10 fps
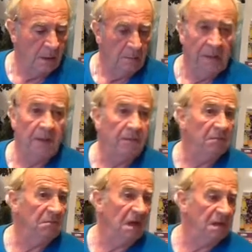But
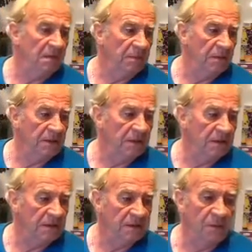I suppose
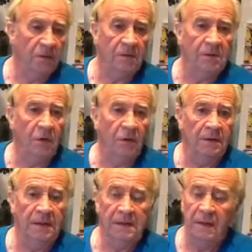it's what
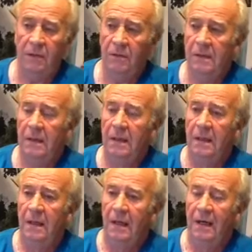Scotland is now.
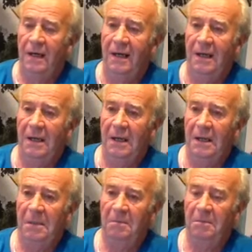
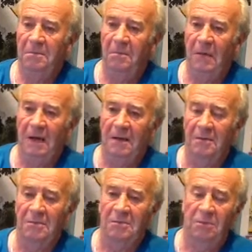I
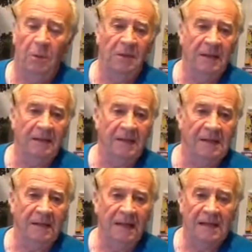think probably
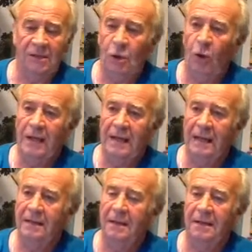Disneyland,
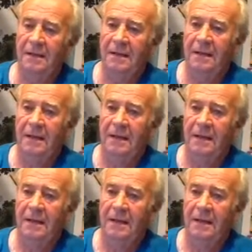Scotland, I think.